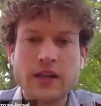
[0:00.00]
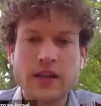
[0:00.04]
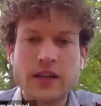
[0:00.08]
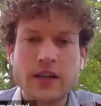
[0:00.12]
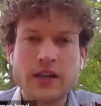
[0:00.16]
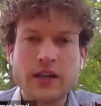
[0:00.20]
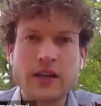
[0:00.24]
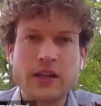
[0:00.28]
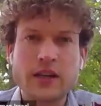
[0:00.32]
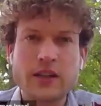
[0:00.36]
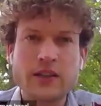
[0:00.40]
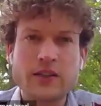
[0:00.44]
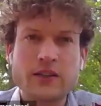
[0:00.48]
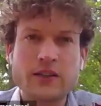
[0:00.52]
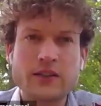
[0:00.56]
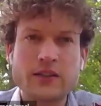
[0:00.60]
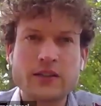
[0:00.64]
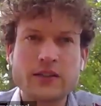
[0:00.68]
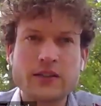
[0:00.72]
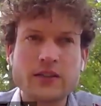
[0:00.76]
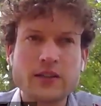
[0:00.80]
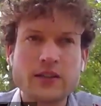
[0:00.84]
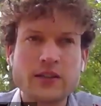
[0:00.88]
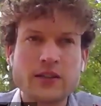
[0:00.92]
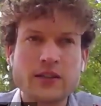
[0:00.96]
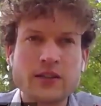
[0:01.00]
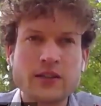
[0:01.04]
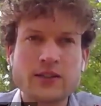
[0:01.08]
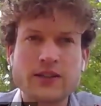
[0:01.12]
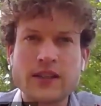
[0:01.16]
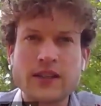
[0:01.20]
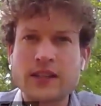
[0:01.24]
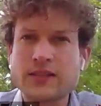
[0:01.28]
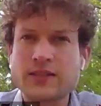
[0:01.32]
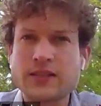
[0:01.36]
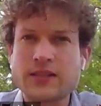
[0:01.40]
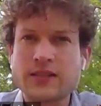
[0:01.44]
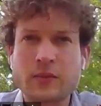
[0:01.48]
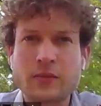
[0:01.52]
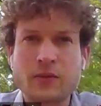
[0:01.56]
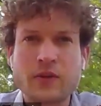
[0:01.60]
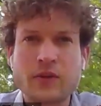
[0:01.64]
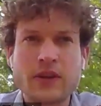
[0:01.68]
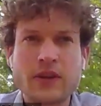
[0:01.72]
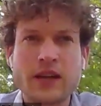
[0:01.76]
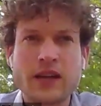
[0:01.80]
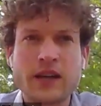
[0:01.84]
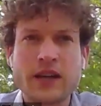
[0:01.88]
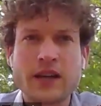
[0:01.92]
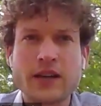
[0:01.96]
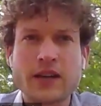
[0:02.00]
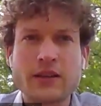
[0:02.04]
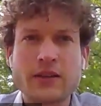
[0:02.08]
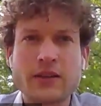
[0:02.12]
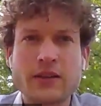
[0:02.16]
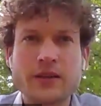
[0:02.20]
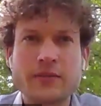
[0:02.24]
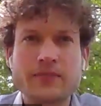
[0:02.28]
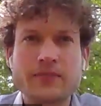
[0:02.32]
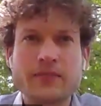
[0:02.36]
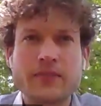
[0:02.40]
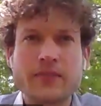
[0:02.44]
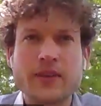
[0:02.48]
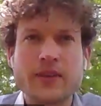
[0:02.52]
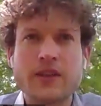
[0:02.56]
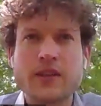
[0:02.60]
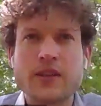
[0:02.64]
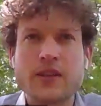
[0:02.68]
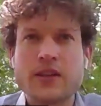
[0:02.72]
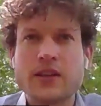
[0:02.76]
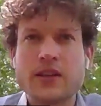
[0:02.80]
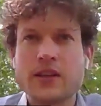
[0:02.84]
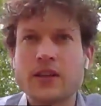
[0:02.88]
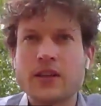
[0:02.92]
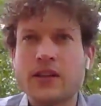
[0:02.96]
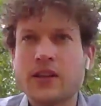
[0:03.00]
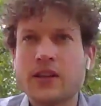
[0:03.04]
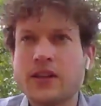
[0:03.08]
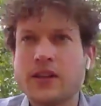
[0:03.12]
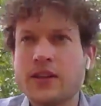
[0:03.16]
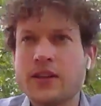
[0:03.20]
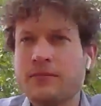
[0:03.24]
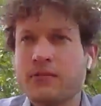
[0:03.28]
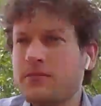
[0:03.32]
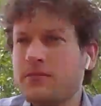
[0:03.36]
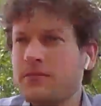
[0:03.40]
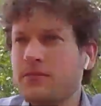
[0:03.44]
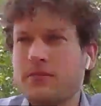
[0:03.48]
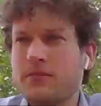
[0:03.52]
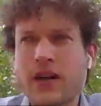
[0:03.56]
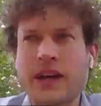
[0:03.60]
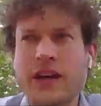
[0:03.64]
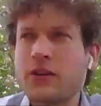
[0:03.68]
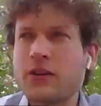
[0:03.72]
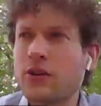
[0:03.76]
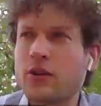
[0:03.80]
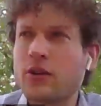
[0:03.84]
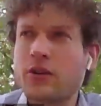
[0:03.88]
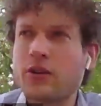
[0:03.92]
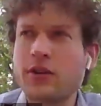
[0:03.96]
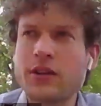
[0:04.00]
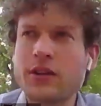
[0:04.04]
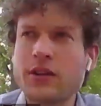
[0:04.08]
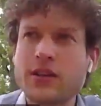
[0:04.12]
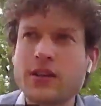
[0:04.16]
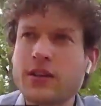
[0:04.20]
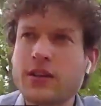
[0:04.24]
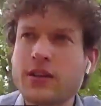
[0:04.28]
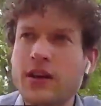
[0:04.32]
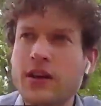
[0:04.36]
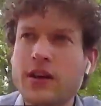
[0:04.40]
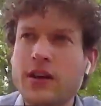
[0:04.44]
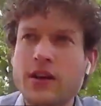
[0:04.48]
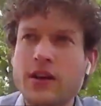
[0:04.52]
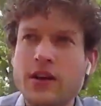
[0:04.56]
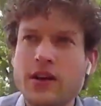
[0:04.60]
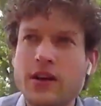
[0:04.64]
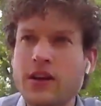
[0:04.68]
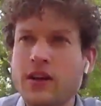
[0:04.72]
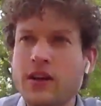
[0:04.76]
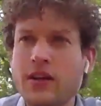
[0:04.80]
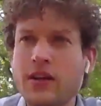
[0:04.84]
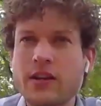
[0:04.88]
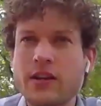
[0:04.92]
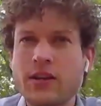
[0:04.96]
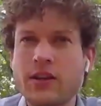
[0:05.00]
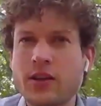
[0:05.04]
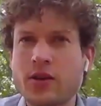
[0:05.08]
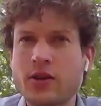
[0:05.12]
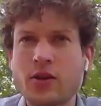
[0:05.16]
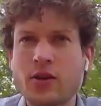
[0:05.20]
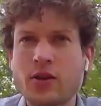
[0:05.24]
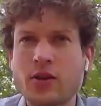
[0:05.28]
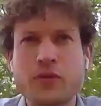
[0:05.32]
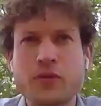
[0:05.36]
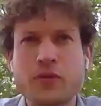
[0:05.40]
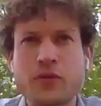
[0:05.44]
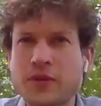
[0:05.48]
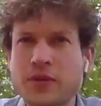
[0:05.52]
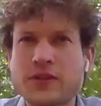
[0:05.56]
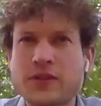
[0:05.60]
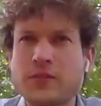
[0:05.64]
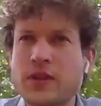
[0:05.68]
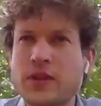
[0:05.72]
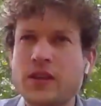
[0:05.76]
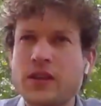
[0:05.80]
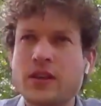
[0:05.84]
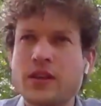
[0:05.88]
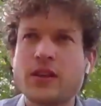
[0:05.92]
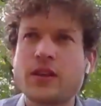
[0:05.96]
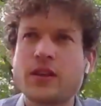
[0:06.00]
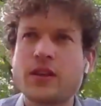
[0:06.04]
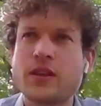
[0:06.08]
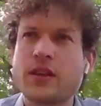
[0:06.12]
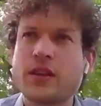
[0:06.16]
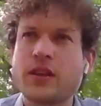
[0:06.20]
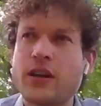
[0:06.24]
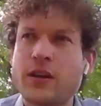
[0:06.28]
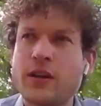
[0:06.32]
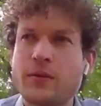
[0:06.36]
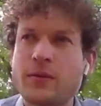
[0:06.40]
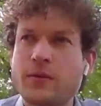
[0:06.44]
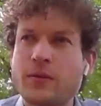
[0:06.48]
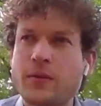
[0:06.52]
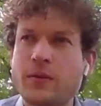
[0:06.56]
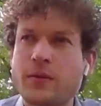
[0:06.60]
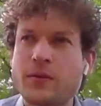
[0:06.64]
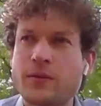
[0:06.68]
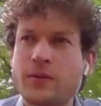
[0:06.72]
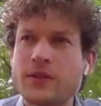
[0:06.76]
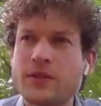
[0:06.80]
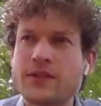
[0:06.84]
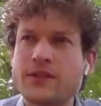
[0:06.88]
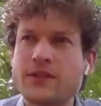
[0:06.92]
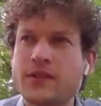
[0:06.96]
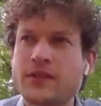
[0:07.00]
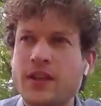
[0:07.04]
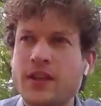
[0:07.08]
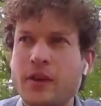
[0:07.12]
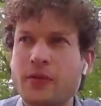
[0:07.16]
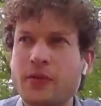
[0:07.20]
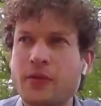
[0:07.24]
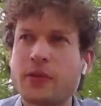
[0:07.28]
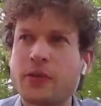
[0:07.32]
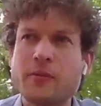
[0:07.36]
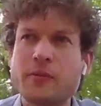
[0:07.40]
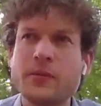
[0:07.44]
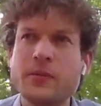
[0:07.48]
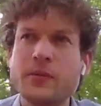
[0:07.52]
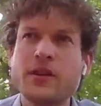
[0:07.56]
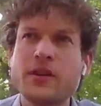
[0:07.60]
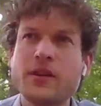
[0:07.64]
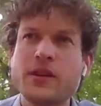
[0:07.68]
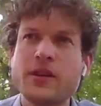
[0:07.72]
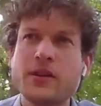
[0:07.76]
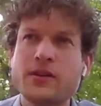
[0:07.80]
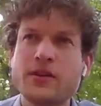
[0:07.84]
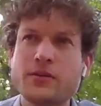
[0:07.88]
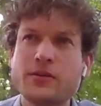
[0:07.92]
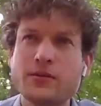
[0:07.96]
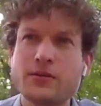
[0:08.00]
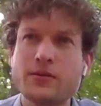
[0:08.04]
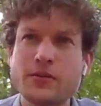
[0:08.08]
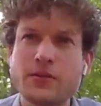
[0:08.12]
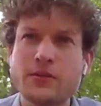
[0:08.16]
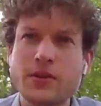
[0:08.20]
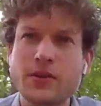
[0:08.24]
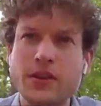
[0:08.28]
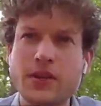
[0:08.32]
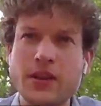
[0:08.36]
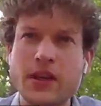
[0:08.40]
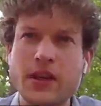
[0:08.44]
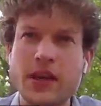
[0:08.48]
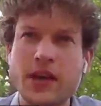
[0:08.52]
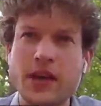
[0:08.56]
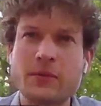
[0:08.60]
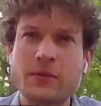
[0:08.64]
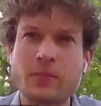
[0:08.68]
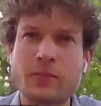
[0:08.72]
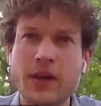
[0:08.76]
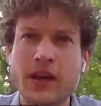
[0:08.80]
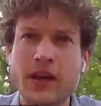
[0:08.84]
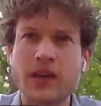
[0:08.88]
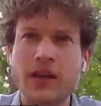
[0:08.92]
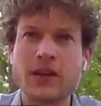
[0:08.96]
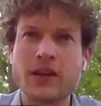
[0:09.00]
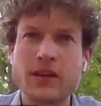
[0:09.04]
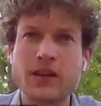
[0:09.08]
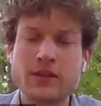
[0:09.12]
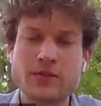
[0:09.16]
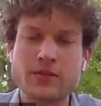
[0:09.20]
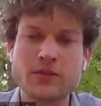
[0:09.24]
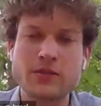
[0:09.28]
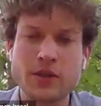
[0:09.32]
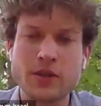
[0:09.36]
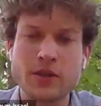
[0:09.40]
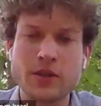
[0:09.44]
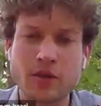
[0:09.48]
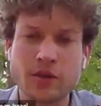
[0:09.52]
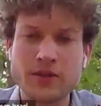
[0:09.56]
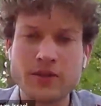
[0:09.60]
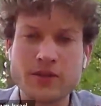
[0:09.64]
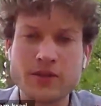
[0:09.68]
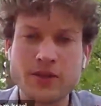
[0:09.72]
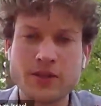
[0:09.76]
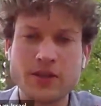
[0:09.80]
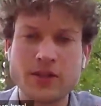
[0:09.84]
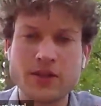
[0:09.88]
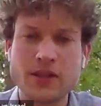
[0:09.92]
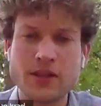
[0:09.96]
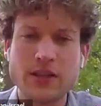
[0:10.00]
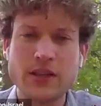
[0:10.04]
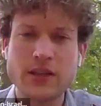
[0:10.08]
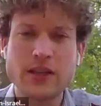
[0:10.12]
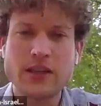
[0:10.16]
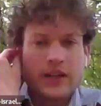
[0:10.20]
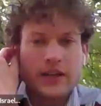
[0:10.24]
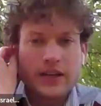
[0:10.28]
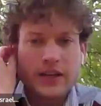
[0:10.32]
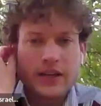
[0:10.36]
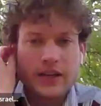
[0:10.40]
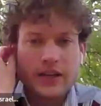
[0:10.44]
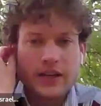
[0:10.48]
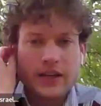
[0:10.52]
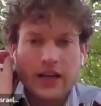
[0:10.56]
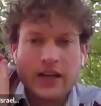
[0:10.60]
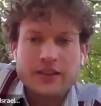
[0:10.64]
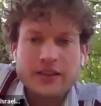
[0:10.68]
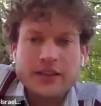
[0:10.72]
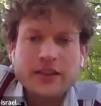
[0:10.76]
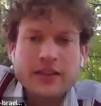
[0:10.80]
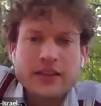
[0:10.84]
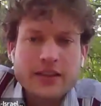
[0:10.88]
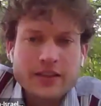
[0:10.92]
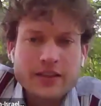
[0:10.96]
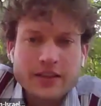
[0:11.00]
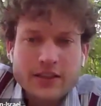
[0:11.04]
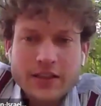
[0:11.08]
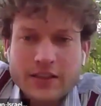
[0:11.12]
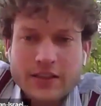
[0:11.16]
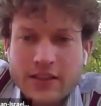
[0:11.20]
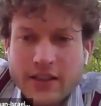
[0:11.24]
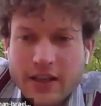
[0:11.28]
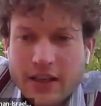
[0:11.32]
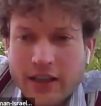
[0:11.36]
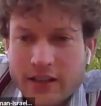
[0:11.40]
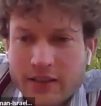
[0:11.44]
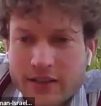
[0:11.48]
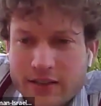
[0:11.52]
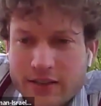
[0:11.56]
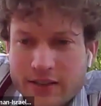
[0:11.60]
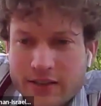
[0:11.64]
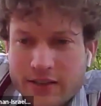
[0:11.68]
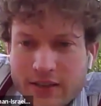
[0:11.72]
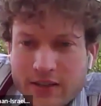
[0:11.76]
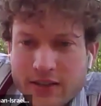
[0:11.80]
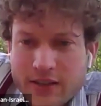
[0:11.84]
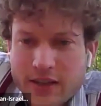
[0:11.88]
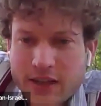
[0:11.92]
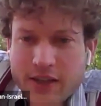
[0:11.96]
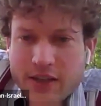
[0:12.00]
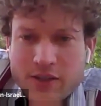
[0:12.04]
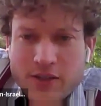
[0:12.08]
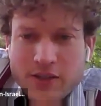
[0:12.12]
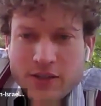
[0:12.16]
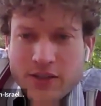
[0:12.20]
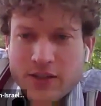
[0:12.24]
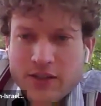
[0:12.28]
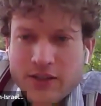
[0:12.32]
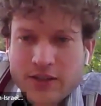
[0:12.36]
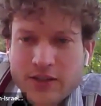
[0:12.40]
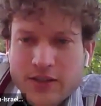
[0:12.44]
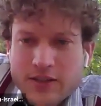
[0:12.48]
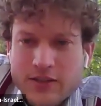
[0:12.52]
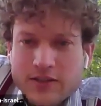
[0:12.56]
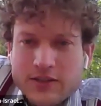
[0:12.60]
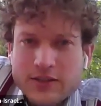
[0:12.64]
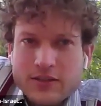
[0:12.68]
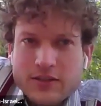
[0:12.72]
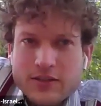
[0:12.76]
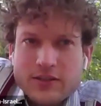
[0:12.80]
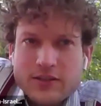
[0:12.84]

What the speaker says: and he said something like, I don't know, he confused me, and it was tough for me to get back into the concert. I think in the end he actually